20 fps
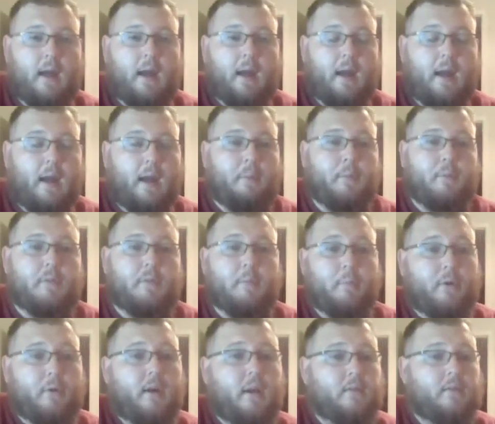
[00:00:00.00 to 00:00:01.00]
I was
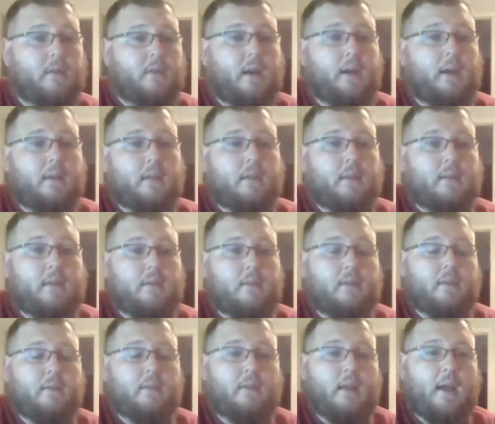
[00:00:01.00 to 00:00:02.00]
impressed. I
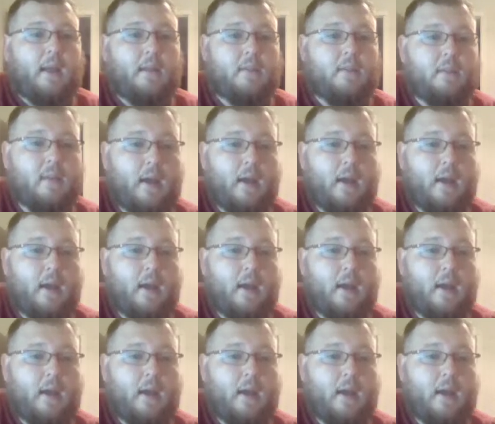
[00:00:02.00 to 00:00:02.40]
didn't.